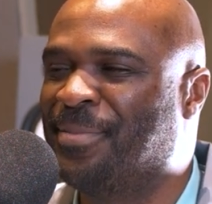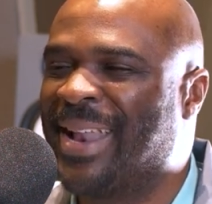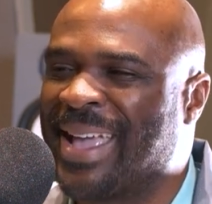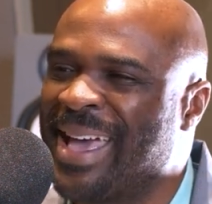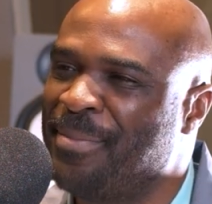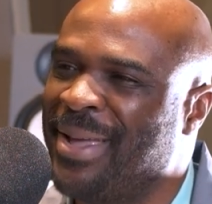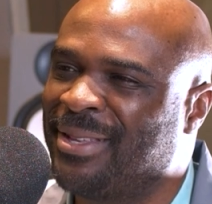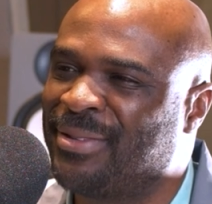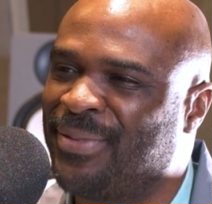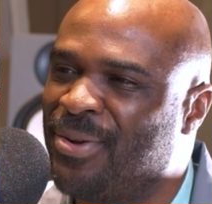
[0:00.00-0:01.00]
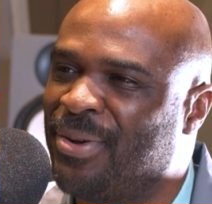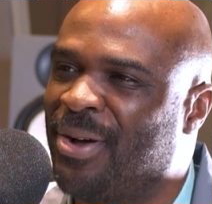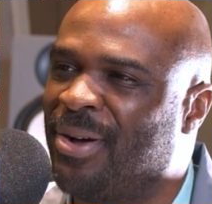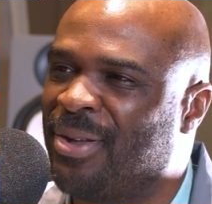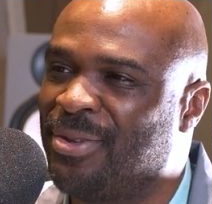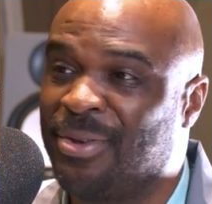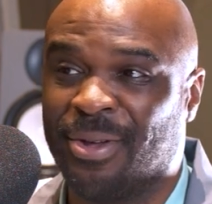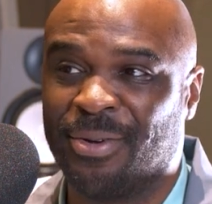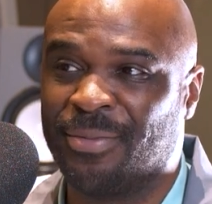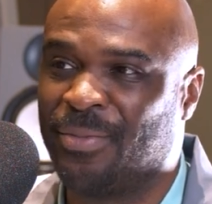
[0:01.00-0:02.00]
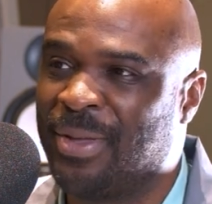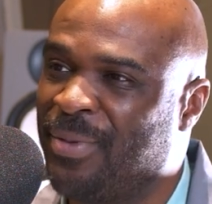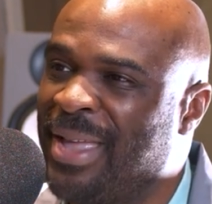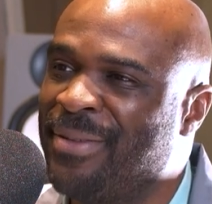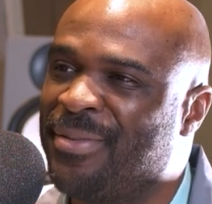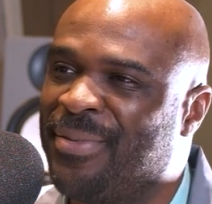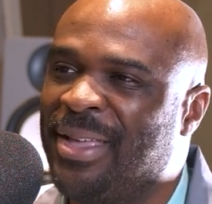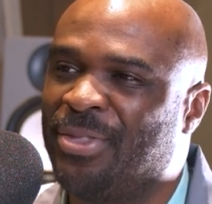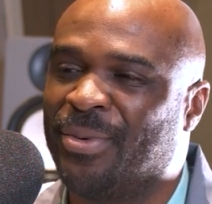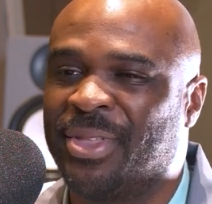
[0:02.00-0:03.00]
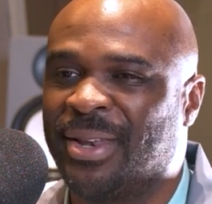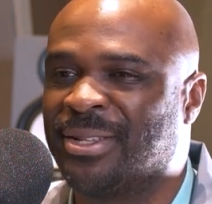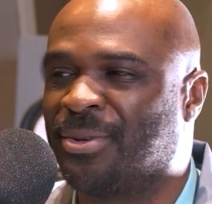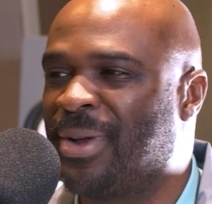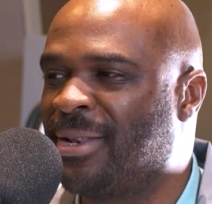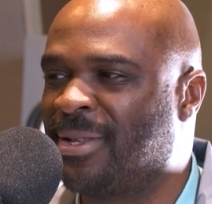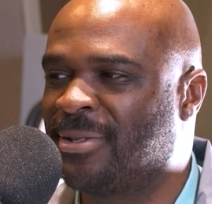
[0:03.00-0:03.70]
but I got to make this phone call. You know, we, we have a faith within us, right?